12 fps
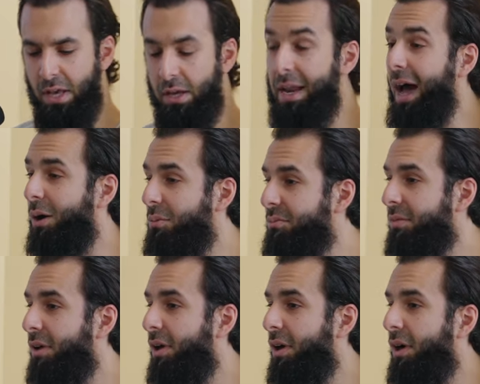Now,
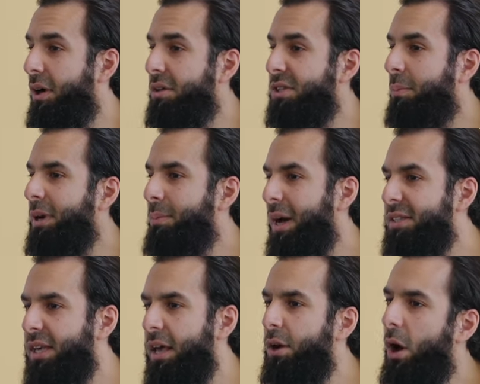somebody might
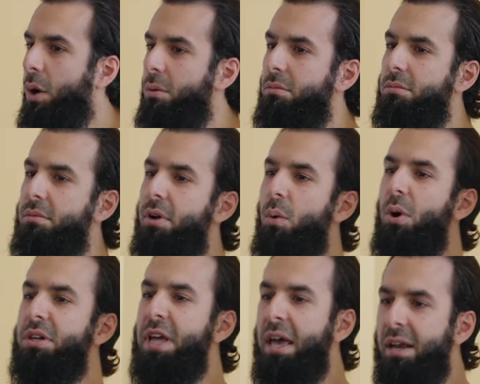say, no, we're
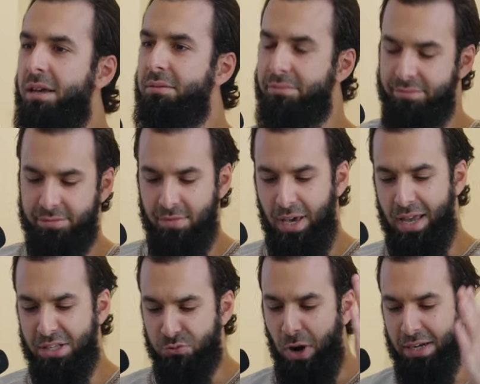dating, and
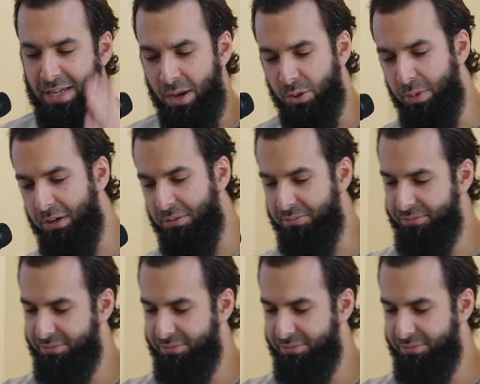it's right down the middle.